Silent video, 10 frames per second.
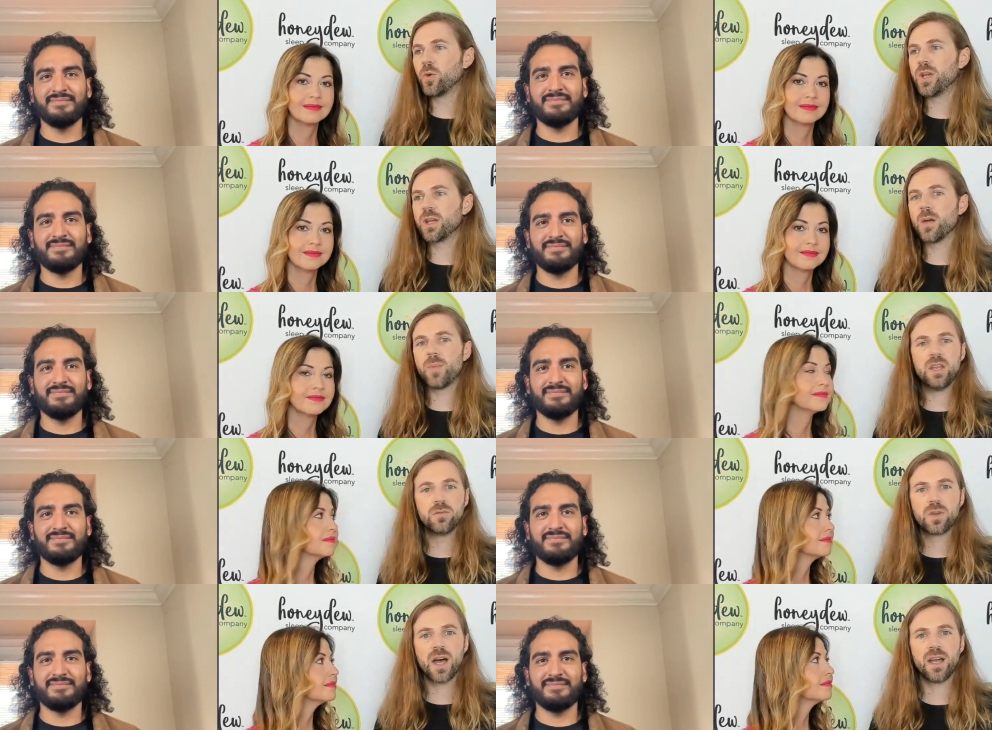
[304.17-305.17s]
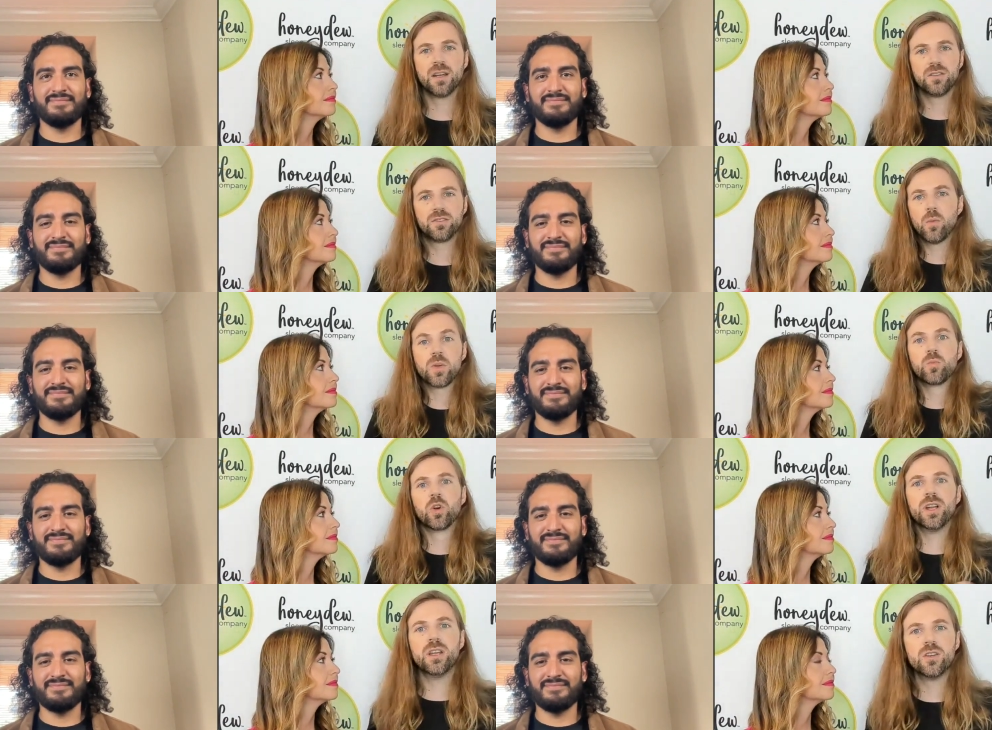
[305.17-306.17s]
Speaker 1: wake up and you've got so much
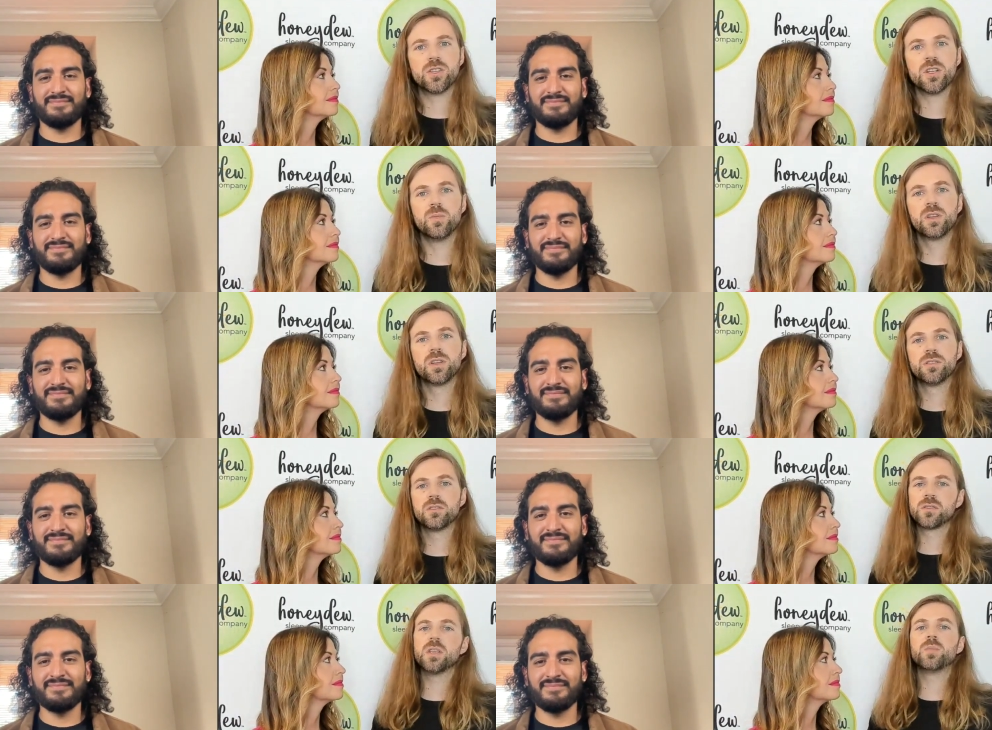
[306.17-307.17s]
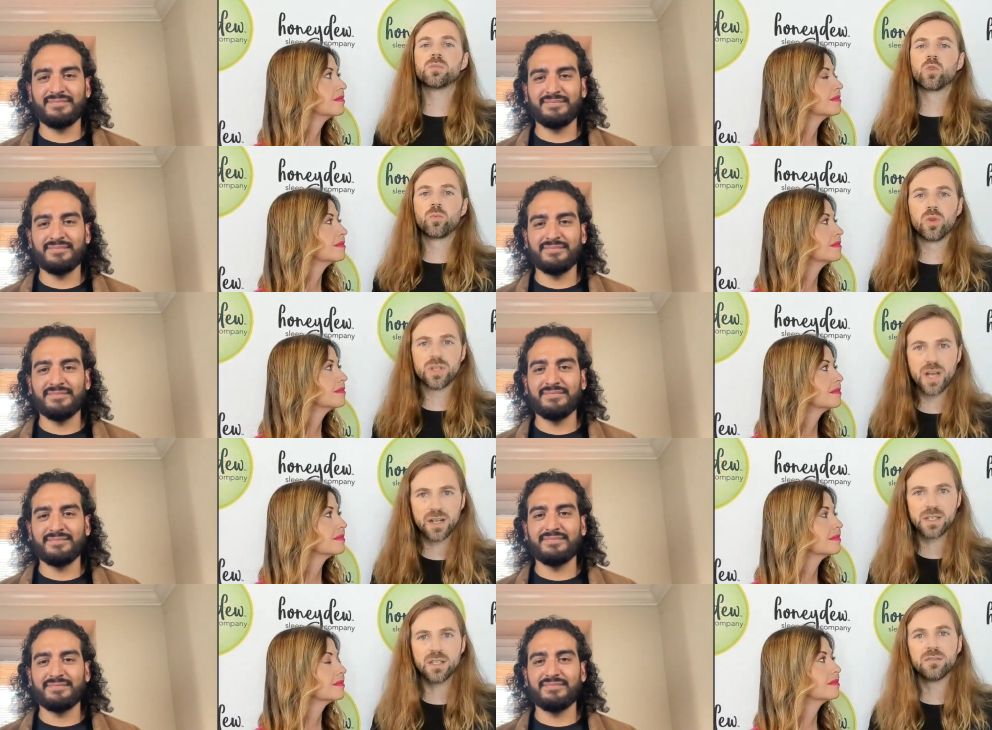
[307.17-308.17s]
more energy because your sleep is more
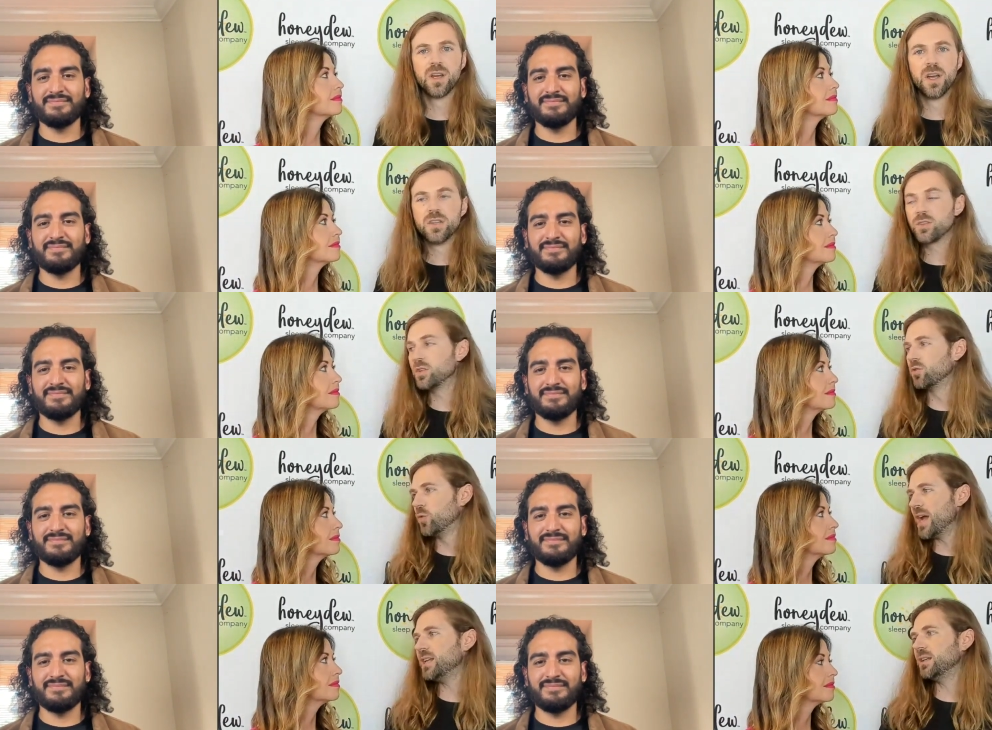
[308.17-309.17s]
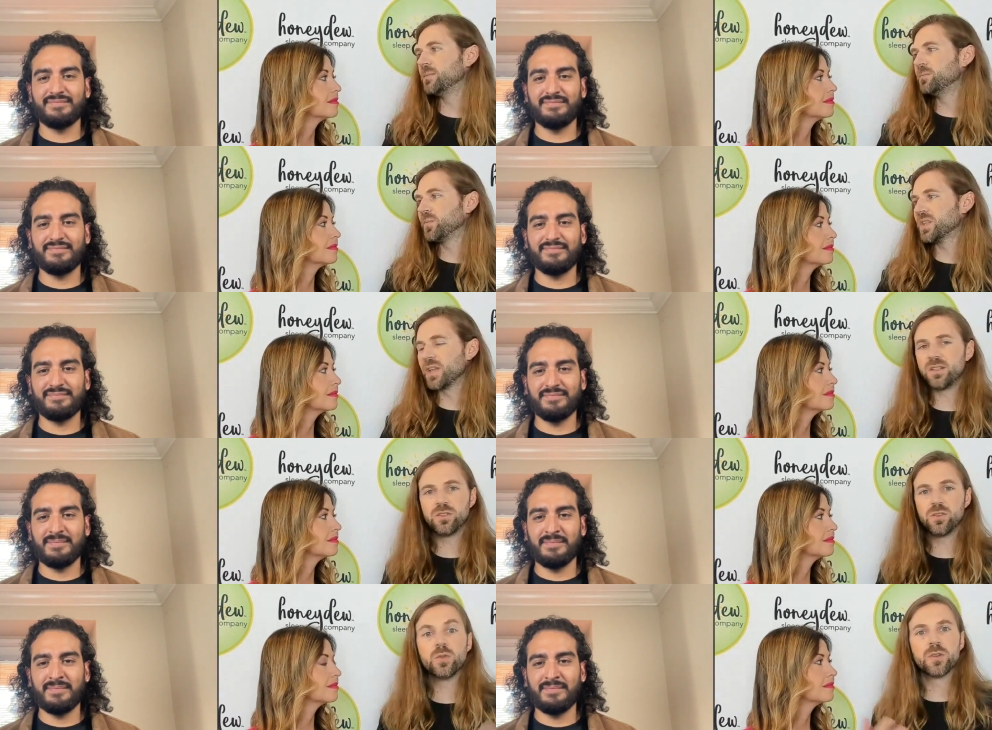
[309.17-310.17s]
productive. So you're ready to like
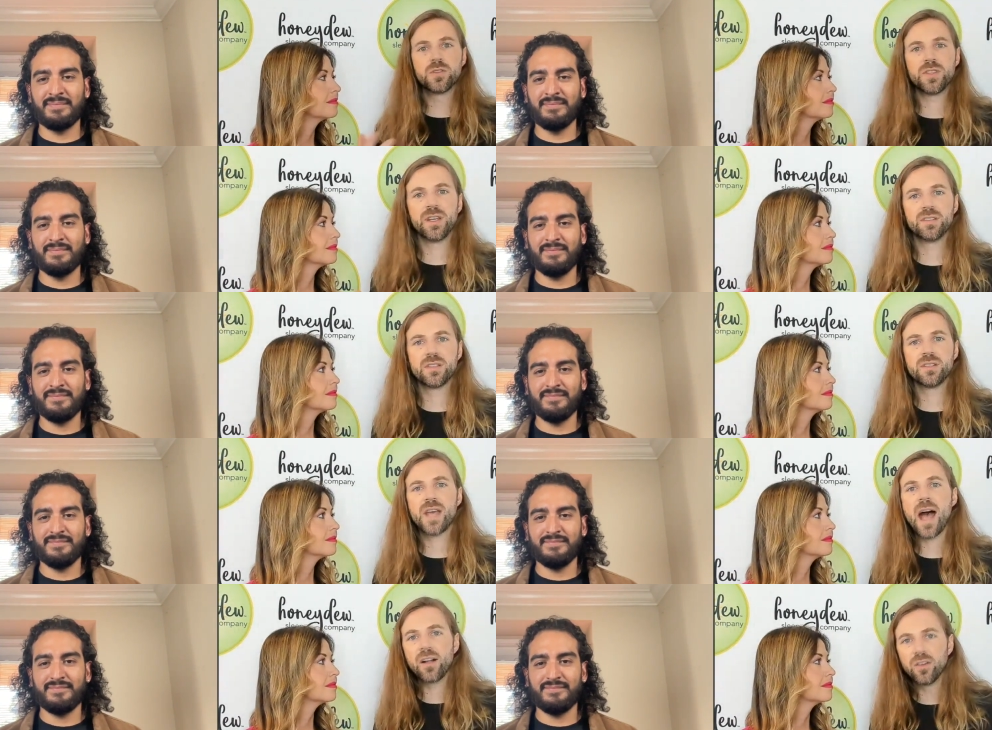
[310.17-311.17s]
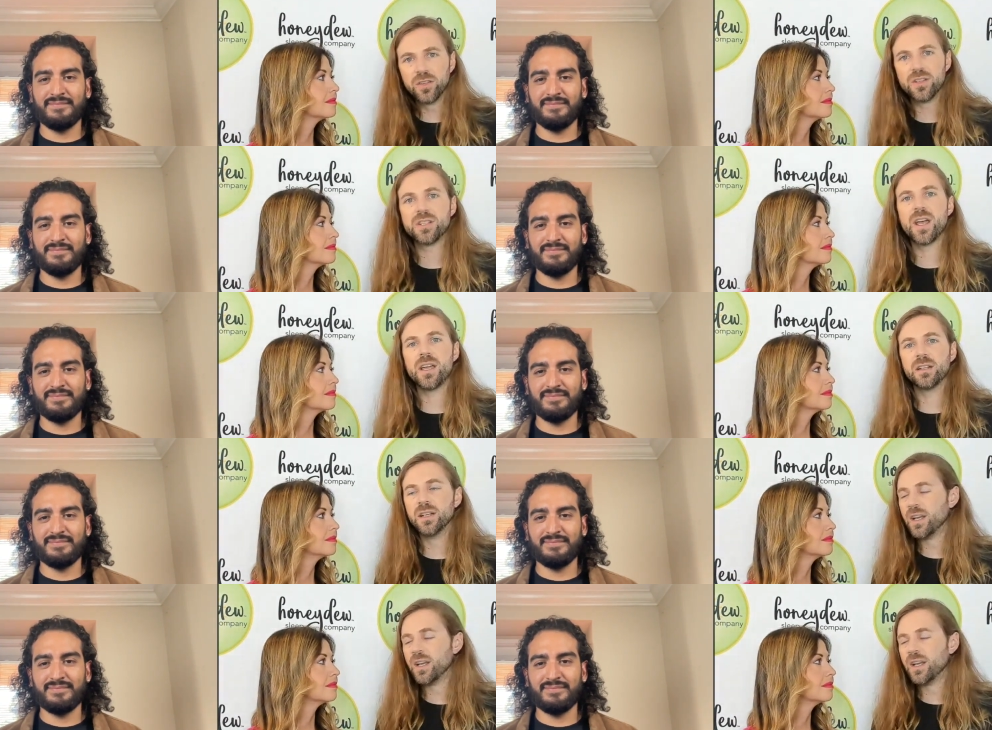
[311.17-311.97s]
do those things and tackle your day and